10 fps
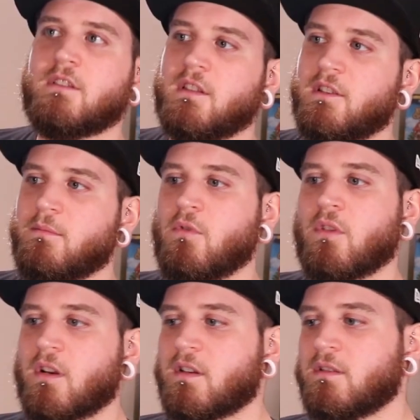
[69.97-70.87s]
it's a little
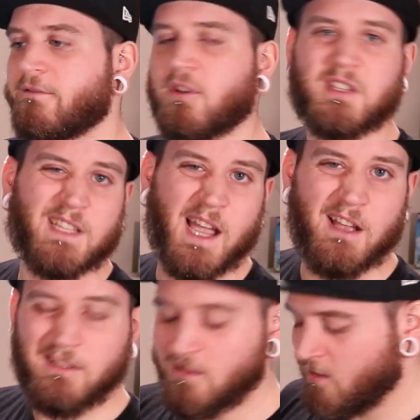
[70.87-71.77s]
more
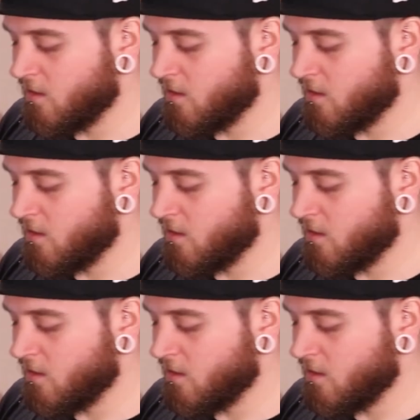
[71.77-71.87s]
versatile.